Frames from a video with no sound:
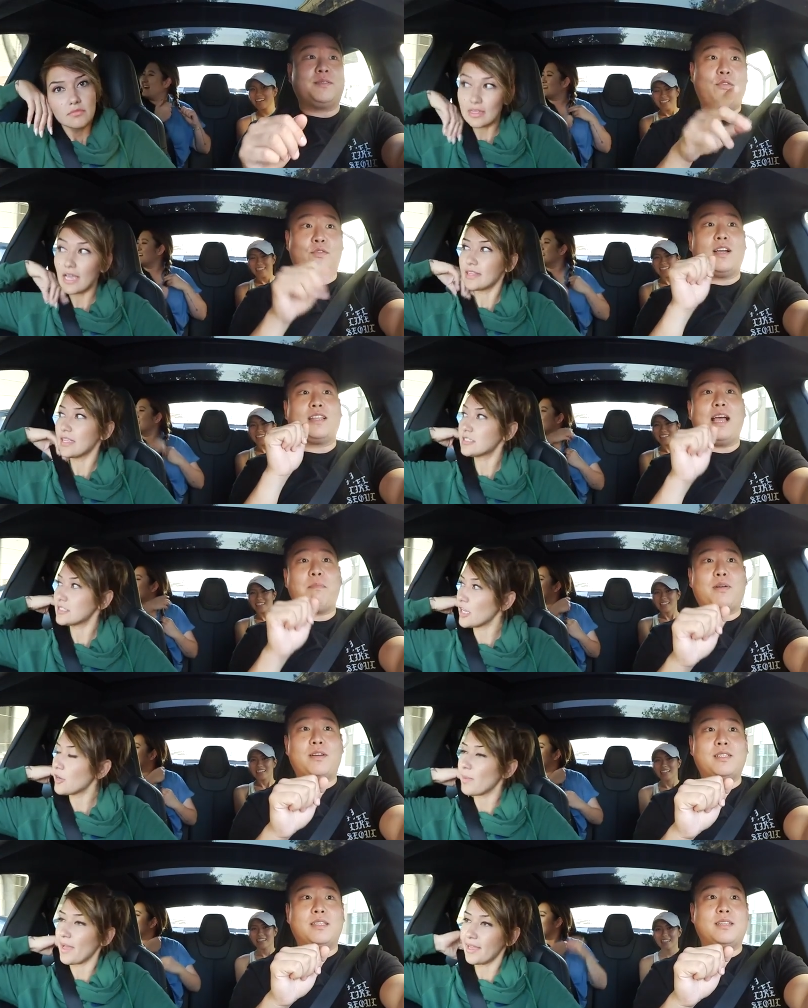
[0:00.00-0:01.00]
Speaker 1: Yeah, fuck that's that
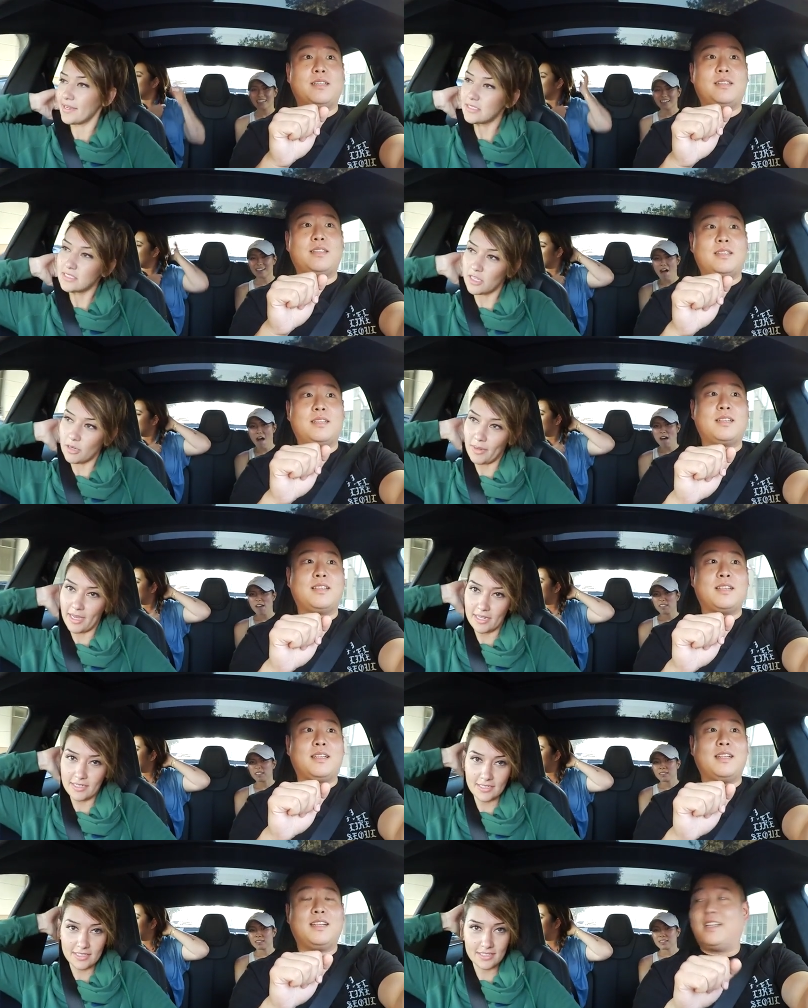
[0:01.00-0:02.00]
their bad. It's their
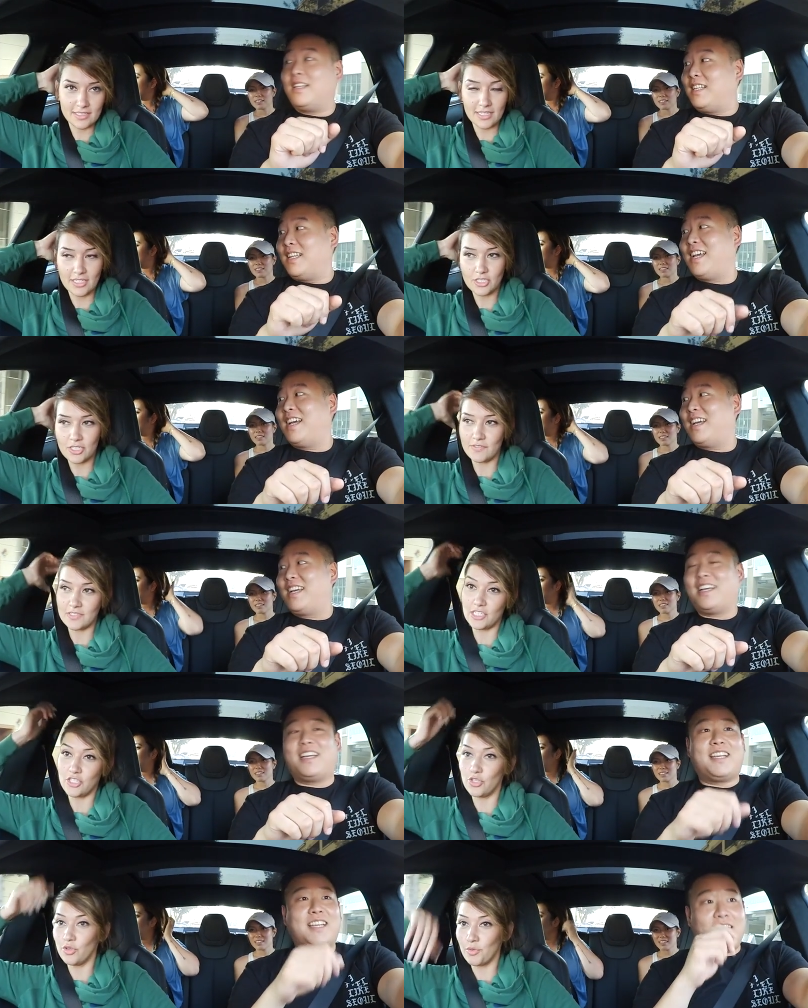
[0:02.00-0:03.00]
bad. They yeah. should have
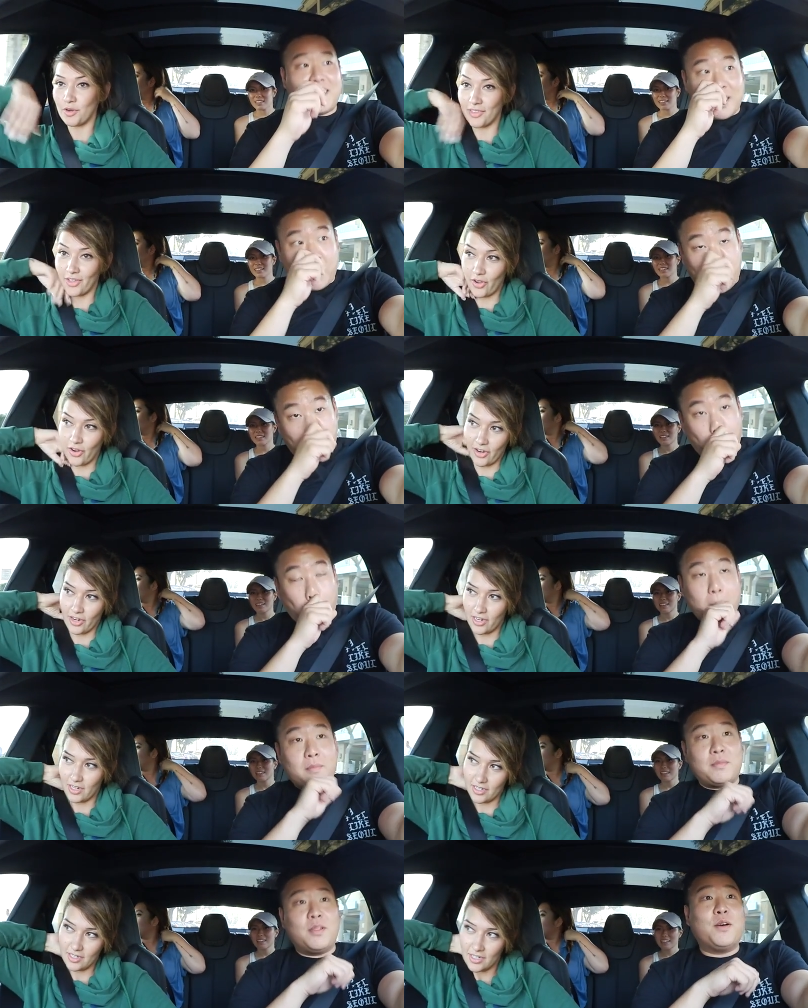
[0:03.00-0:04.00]
seen you were in the
Speaker 2: car.
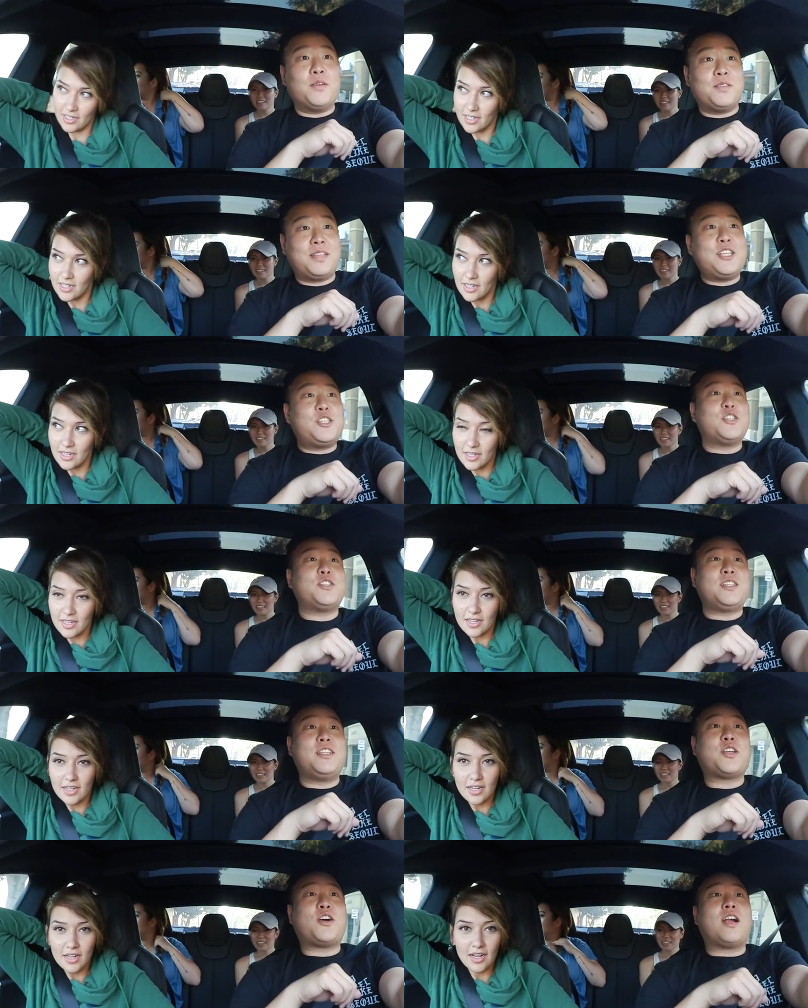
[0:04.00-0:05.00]
No, they should have
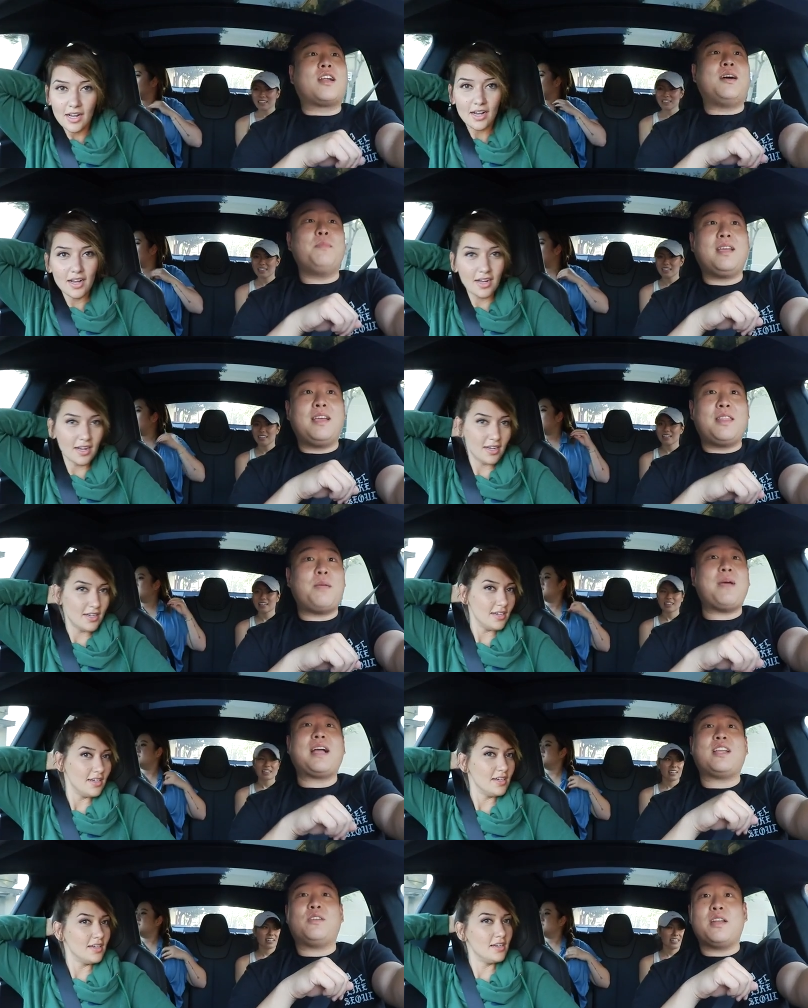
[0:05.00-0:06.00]
seen the car coming and they
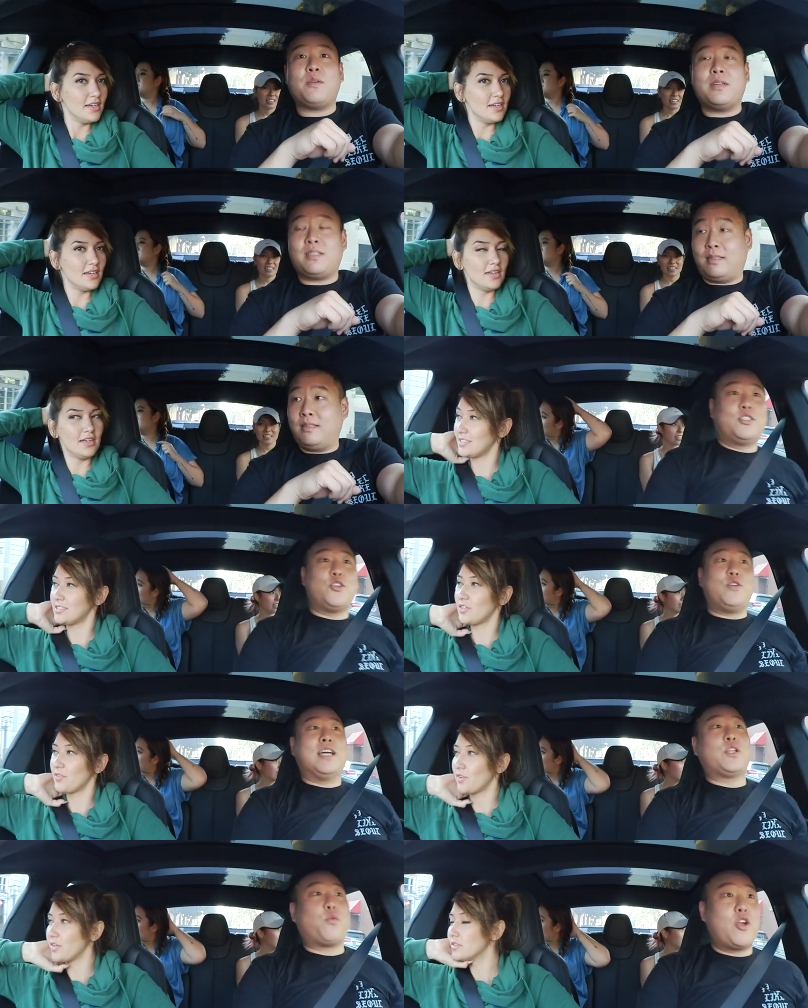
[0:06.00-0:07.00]
backed out anyways. That's so
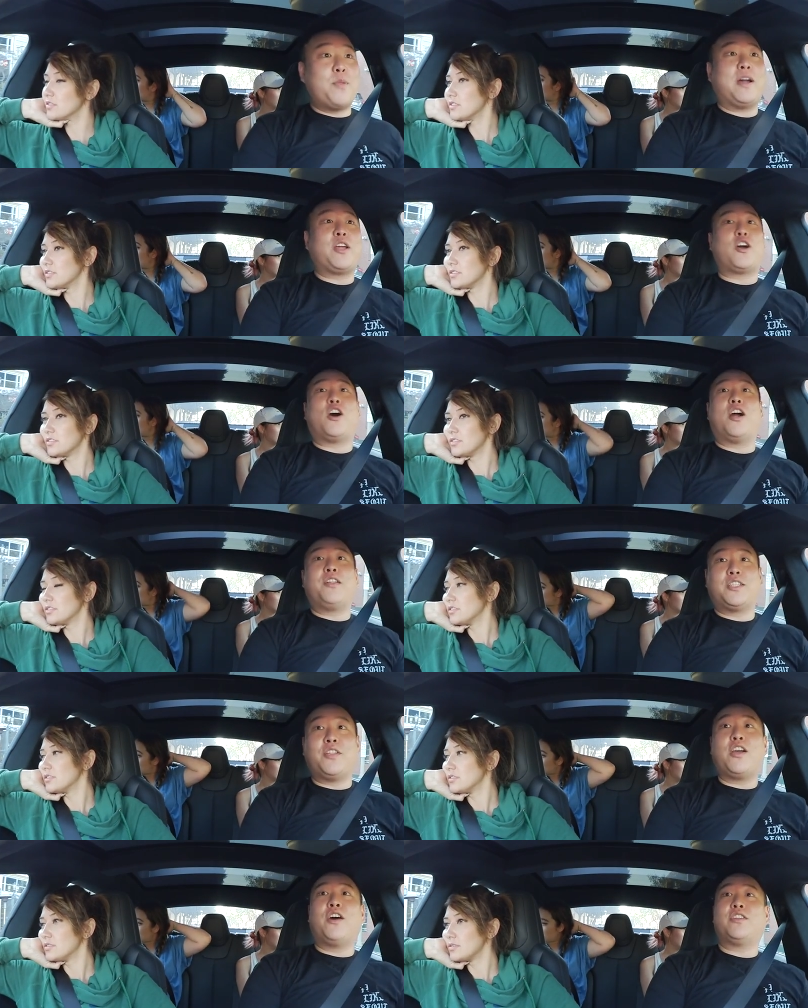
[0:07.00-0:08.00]
you guys are worried about a car
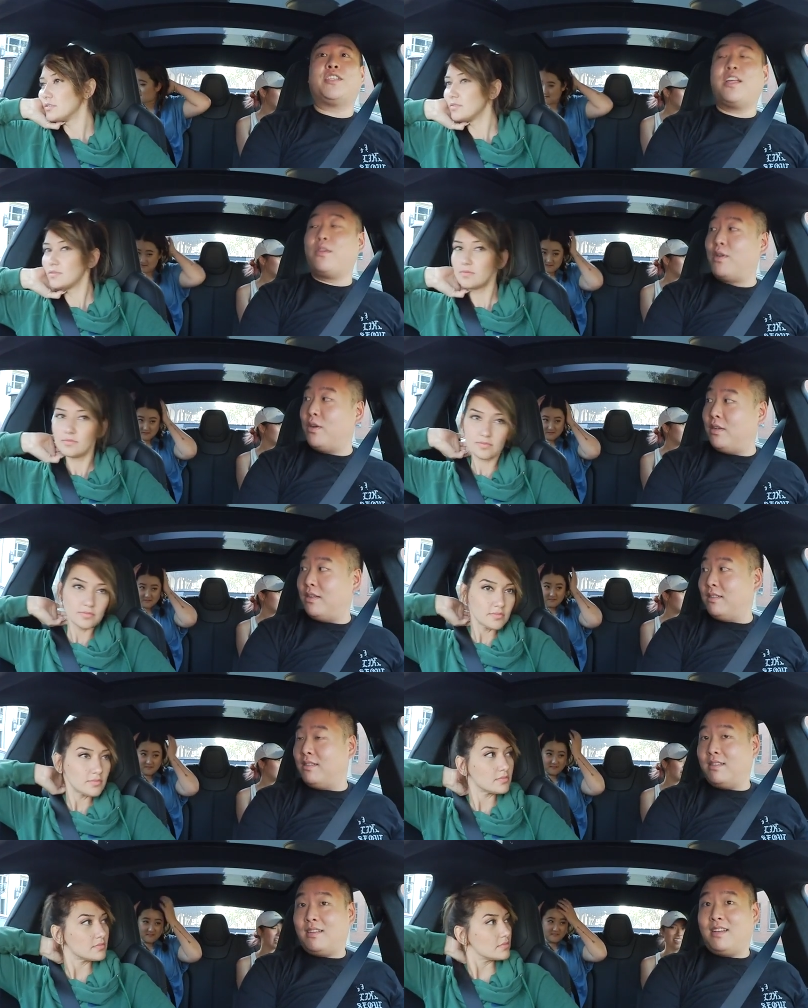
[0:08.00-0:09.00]
that's on the other side of the road.
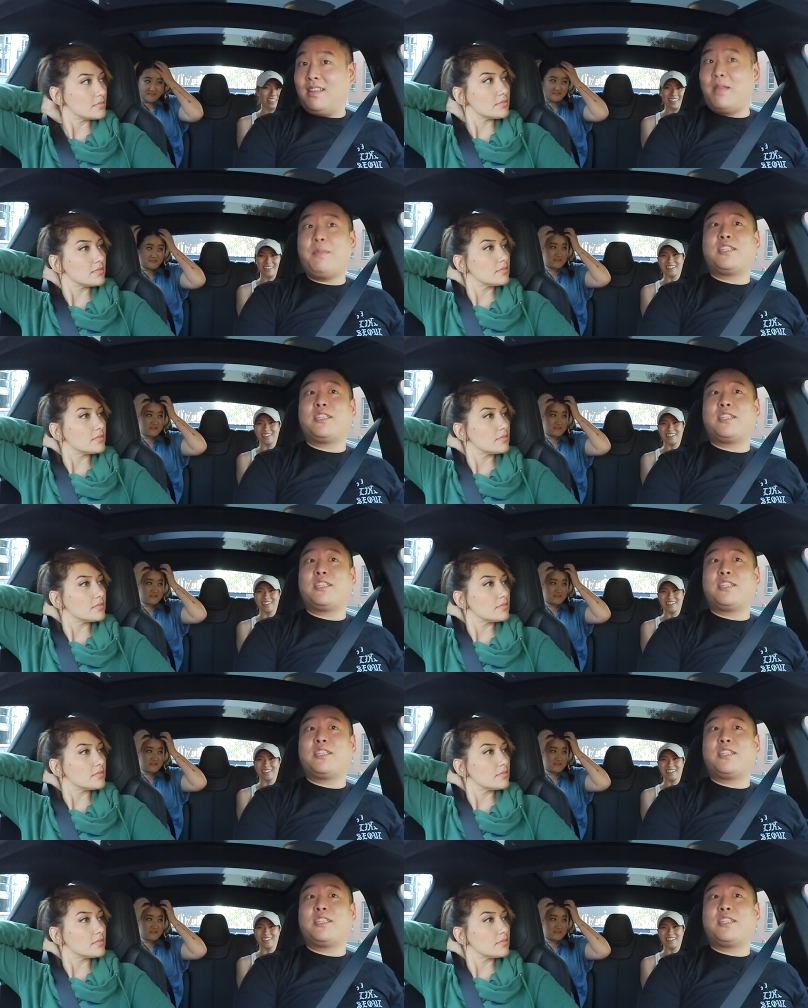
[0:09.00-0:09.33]
That